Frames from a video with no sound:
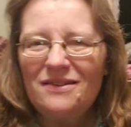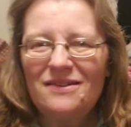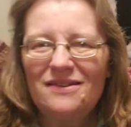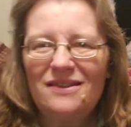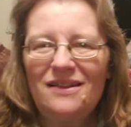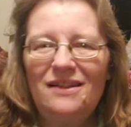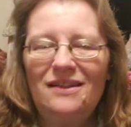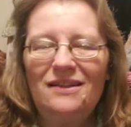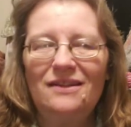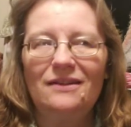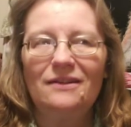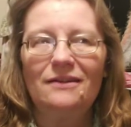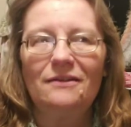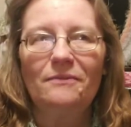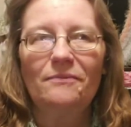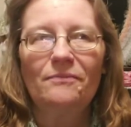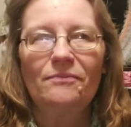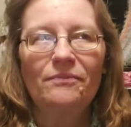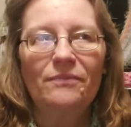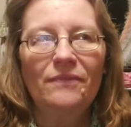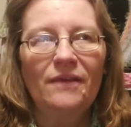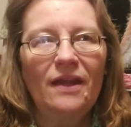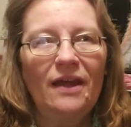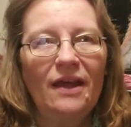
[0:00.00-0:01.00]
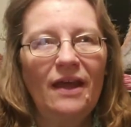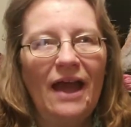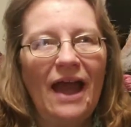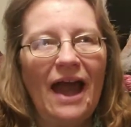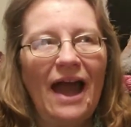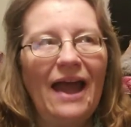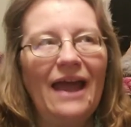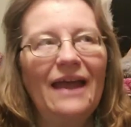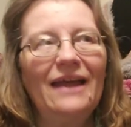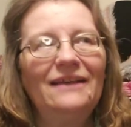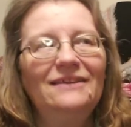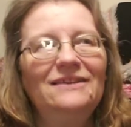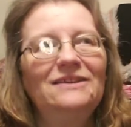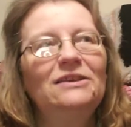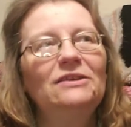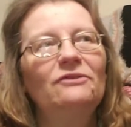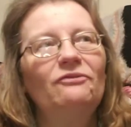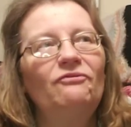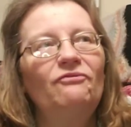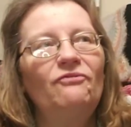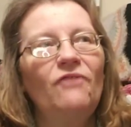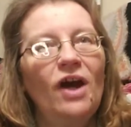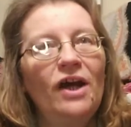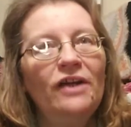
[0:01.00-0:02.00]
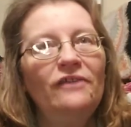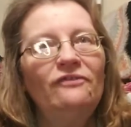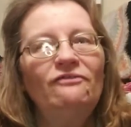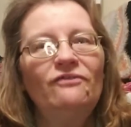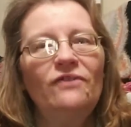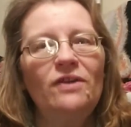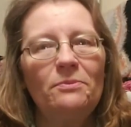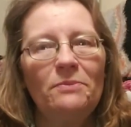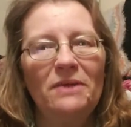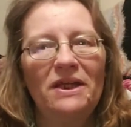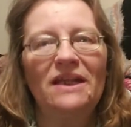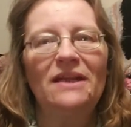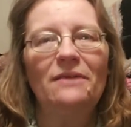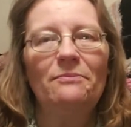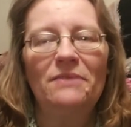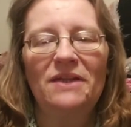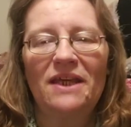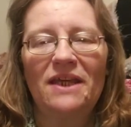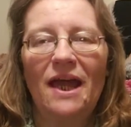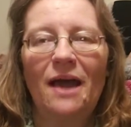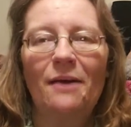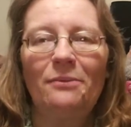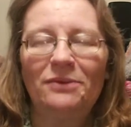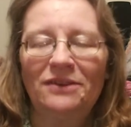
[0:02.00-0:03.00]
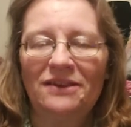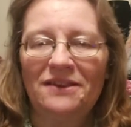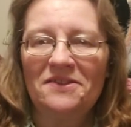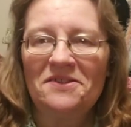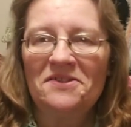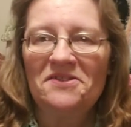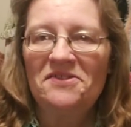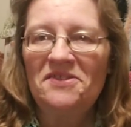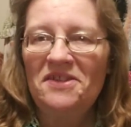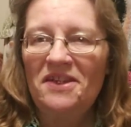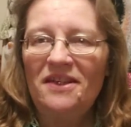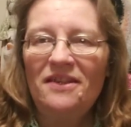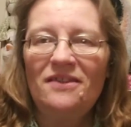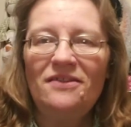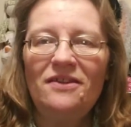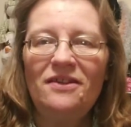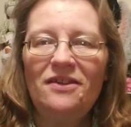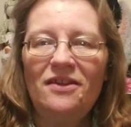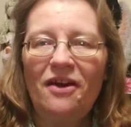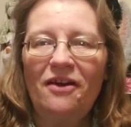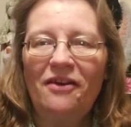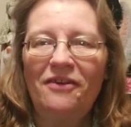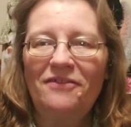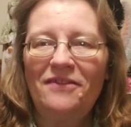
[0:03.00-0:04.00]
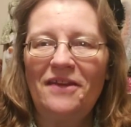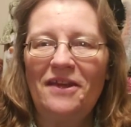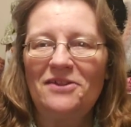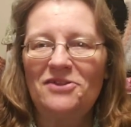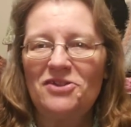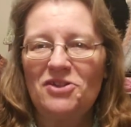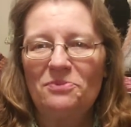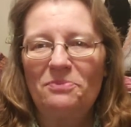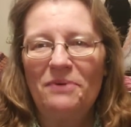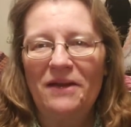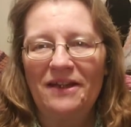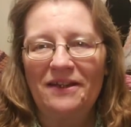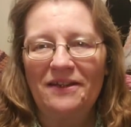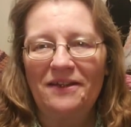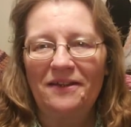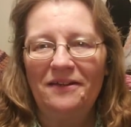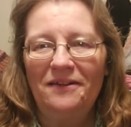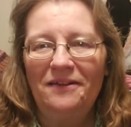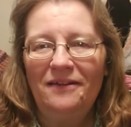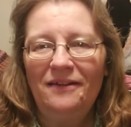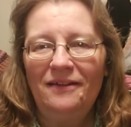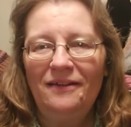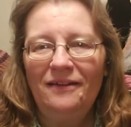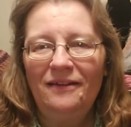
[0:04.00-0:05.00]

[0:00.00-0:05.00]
see. It's fun for me to be able to see the yarn that you're picking